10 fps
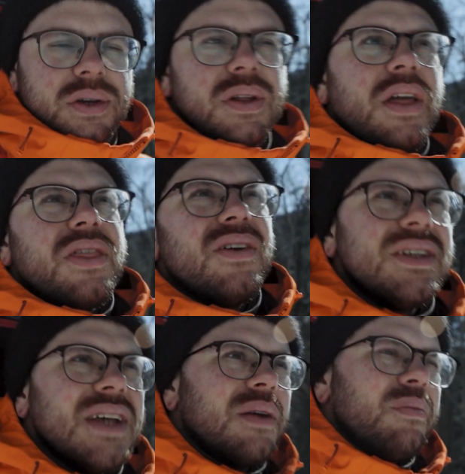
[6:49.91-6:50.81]
Took like a
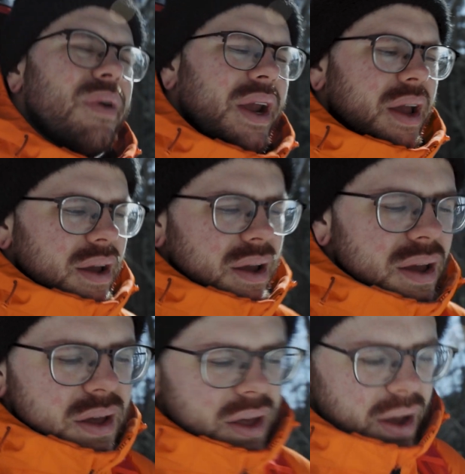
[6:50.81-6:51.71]
30-second break,
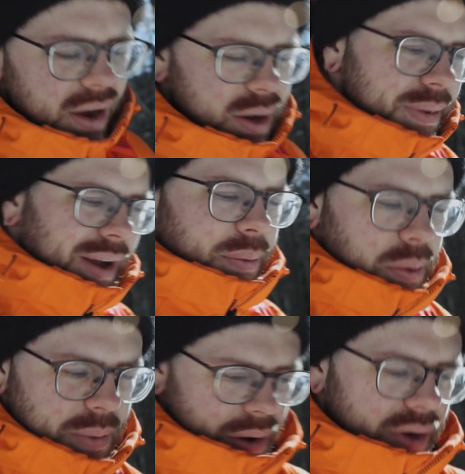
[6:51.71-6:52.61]
hiking back up
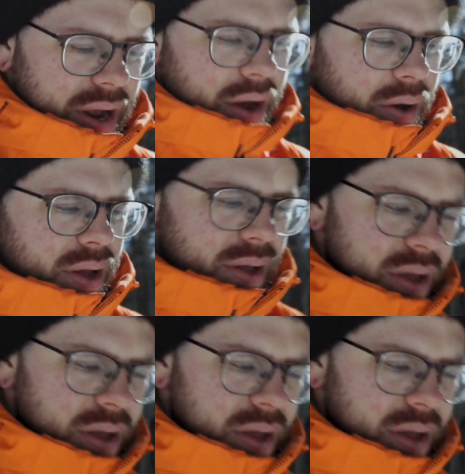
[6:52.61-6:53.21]
the mountain now.